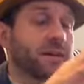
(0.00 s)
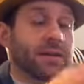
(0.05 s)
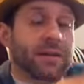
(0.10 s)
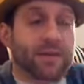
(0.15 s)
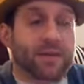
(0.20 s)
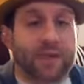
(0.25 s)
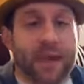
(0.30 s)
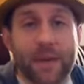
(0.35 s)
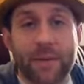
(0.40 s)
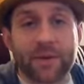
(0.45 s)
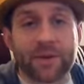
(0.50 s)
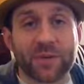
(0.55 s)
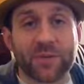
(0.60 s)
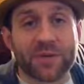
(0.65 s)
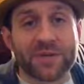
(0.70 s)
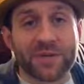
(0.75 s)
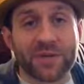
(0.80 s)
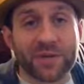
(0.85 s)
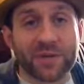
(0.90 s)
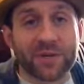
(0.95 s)
grabbing your
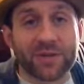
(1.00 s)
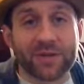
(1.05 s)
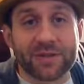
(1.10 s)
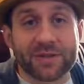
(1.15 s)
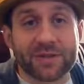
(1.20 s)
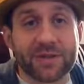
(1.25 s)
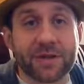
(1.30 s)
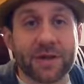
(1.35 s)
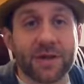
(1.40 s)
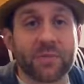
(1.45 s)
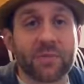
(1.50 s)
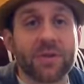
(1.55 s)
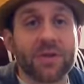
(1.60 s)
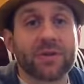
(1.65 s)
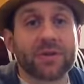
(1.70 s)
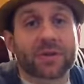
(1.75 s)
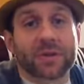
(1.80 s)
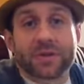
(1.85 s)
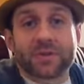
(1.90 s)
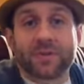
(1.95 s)
material and starting to
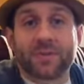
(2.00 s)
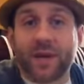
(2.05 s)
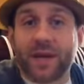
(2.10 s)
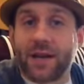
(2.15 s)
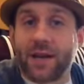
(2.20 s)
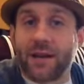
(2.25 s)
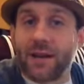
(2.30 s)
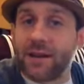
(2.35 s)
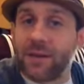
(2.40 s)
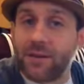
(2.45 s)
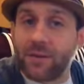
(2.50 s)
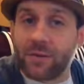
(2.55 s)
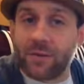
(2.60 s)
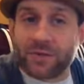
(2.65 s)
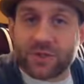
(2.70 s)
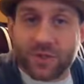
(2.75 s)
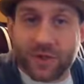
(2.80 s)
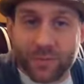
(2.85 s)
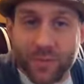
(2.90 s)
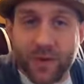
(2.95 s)
build because you might not know what
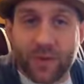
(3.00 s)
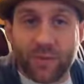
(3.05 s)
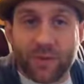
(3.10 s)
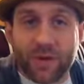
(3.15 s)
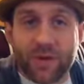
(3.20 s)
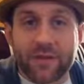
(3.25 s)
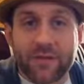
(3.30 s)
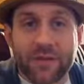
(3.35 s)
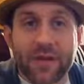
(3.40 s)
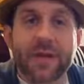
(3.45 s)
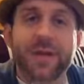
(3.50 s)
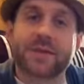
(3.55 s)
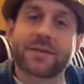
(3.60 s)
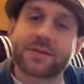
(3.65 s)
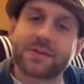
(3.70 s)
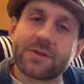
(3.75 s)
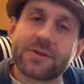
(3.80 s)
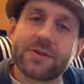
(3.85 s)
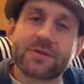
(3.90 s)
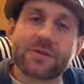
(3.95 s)
you come up with. And
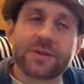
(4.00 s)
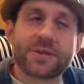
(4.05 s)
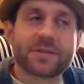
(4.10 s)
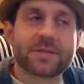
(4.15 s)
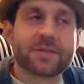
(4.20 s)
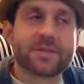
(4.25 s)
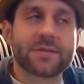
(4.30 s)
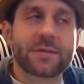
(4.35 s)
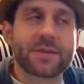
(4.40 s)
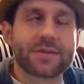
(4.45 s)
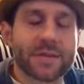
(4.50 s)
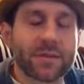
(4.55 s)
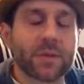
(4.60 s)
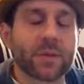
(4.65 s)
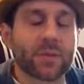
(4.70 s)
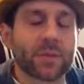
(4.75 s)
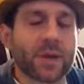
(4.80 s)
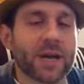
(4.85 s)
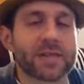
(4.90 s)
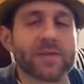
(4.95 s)
so it's a similar
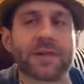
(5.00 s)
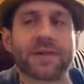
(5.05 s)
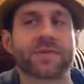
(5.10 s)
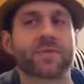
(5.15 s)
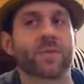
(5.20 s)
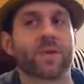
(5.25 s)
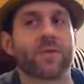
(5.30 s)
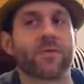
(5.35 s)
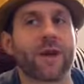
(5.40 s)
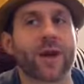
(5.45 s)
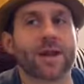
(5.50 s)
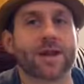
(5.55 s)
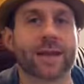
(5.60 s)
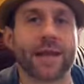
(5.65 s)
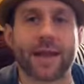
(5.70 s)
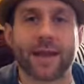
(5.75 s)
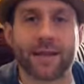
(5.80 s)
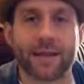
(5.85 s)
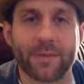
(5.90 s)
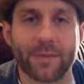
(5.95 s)
process when writing
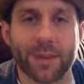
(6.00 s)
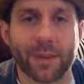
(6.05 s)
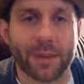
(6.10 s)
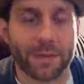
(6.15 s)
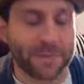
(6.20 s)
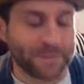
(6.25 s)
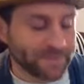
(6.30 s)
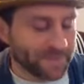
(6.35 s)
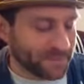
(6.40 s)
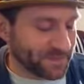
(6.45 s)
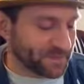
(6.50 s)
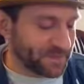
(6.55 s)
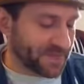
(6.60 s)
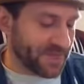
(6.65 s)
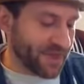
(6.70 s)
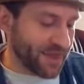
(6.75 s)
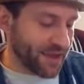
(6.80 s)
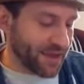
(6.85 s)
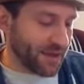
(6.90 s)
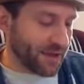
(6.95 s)
academically.
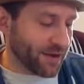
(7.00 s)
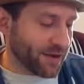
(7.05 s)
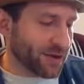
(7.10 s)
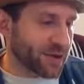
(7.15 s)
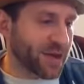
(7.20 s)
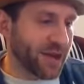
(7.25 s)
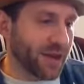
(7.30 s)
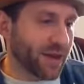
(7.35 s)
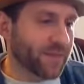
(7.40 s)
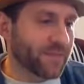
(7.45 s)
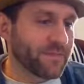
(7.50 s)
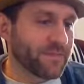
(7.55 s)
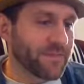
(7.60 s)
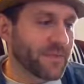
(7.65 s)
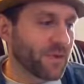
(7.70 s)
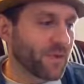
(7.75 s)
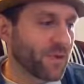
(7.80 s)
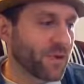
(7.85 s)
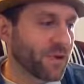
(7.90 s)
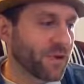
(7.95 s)
Okay,
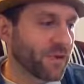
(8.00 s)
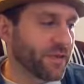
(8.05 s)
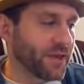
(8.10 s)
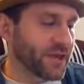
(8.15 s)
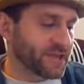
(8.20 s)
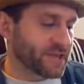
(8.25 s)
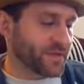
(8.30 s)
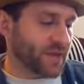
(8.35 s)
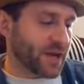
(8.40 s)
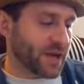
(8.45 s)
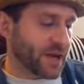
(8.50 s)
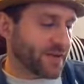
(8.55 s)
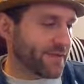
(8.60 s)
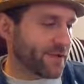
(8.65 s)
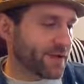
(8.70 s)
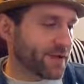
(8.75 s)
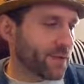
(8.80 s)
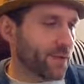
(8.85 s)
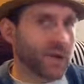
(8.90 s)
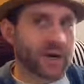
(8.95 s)
well, that's about
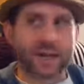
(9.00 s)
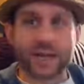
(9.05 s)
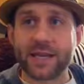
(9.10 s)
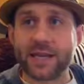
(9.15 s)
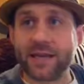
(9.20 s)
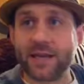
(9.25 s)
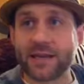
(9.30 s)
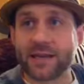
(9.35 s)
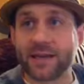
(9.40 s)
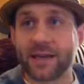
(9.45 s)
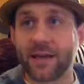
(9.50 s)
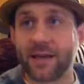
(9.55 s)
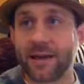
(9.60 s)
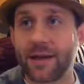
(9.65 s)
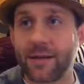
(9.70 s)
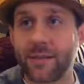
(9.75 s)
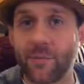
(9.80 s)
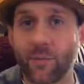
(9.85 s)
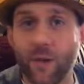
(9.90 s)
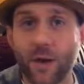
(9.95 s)
everything I wanted to hit, and
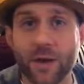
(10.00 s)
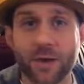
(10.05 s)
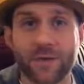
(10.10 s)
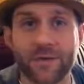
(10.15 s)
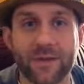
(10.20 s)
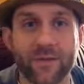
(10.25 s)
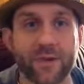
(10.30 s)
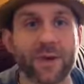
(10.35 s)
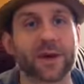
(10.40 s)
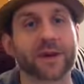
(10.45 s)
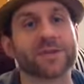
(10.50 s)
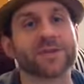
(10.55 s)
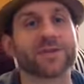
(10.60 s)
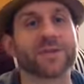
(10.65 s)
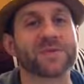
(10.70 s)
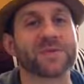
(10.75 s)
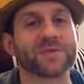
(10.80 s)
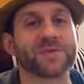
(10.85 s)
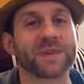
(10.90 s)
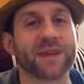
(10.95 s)
I'm way over the mark in
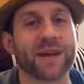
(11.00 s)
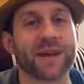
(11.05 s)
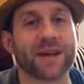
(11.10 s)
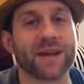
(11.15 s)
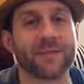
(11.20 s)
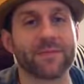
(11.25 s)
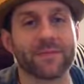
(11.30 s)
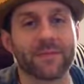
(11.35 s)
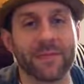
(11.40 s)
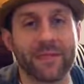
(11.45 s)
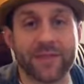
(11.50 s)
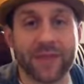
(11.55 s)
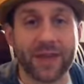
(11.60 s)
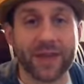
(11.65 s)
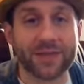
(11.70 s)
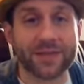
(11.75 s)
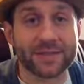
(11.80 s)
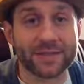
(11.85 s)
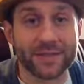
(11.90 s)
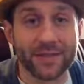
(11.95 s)
terms of time.
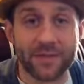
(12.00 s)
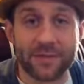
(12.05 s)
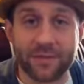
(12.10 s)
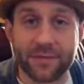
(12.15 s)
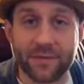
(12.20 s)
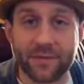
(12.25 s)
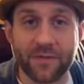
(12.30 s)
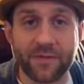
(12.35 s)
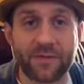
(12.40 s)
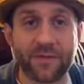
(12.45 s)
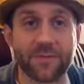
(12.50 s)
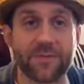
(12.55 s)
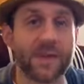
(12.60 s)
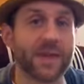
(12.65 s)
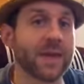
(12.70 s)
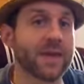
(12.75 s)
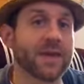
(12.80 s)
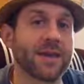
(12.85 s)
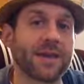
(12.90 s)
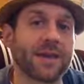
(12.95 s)
Thanks if you've
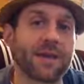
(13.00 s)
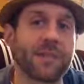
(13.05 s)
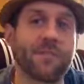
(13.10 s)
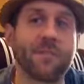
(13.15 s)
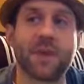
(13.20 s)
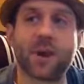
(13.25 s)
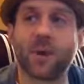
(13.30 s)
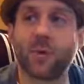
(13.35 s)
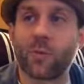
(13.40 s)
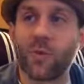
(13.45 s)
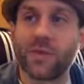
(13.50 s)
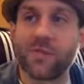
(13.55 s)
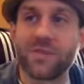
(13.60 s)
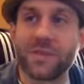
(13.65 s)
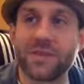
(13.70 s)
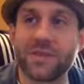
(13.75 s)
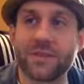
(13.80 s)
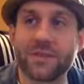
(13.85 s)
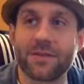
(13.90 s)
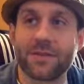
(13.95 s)
bared with
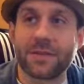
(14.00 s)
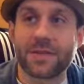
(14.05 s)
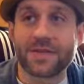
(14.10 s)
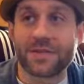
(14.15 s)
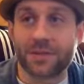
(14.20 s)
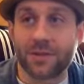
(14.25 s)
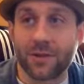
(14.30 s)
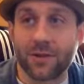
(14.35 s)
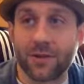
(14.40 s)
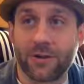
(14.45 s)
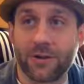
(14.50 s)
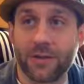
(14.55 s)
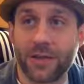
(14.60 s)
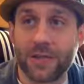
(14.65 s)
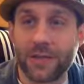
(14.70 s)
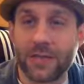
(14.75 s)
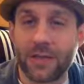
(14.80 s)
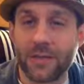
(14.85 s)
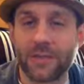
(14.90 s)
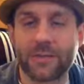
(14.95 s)
me this long.
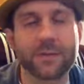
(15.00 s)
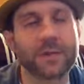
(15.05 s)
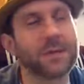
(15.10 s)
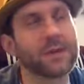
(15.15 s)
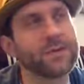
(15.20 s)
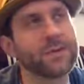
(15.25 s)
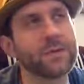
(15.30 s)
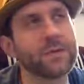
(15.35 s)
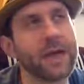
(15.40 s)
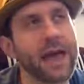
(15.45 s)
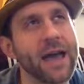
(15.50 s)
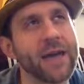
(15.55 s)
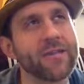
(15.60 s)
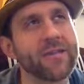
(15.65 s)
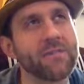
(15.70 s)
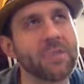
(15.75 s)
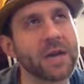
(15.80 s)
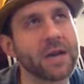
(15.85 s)
If you have